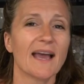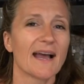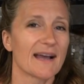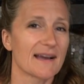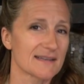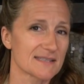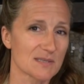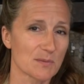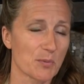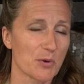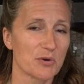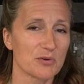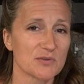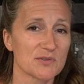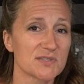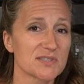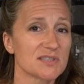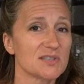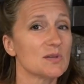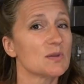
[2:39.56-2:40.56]
as
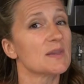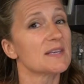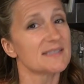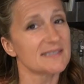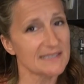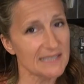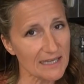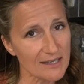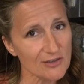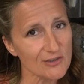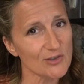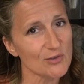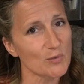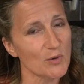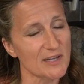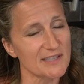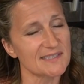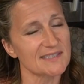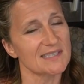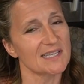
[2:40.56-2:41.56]
opposed to the standard
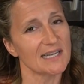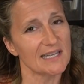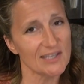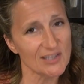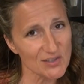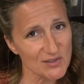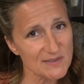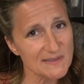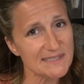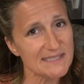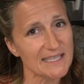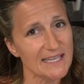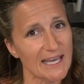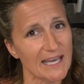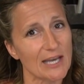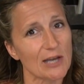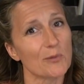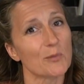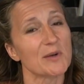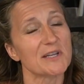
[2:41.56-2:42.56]
ones that I used to
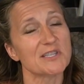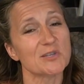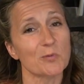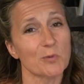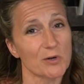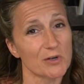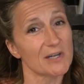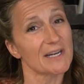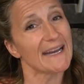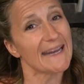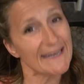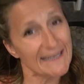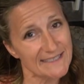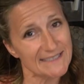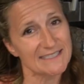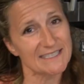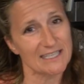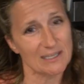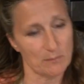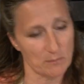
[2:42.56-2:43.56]
get, which were
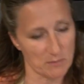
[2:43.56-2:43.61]
18